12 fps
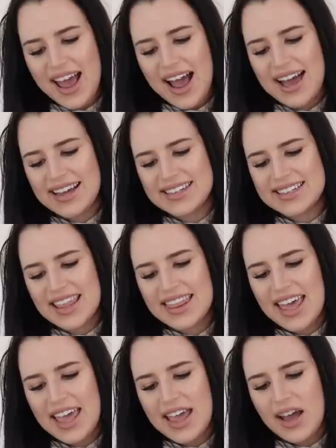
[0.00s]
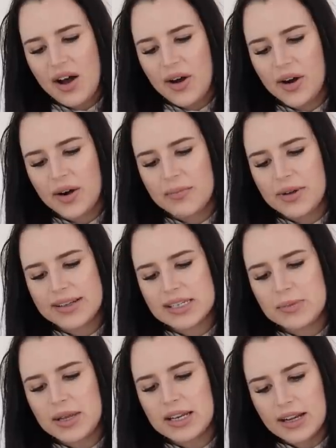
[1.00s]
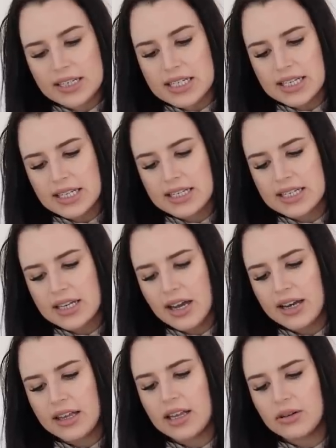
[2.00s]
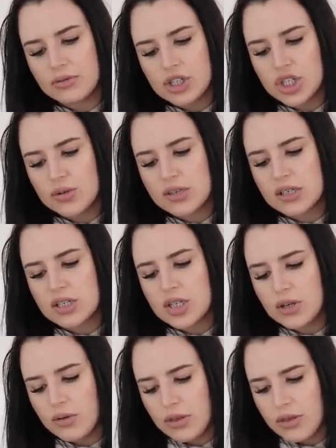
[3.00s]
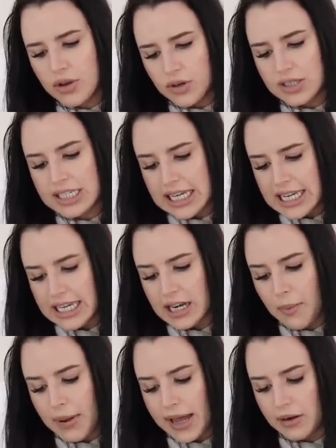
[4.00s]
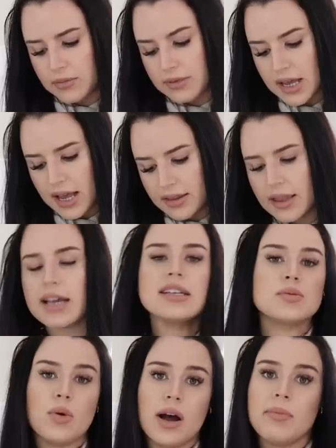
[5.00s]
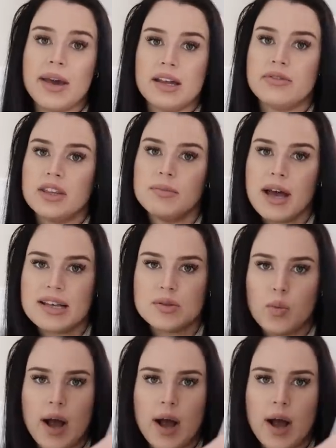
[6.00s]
and they are meant to be £19.99, and they're reduced to £13, and that is what I paid for them as